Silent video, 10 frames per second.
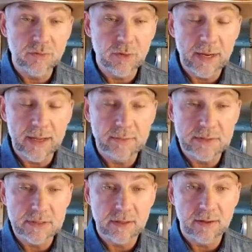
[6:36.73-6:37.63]

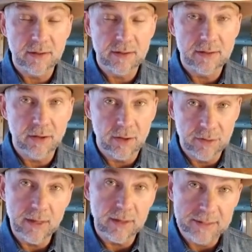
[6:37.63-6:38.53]
grams
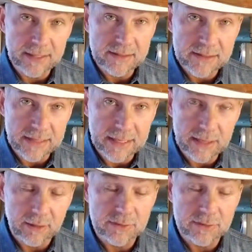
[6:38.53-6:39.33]
on that scale.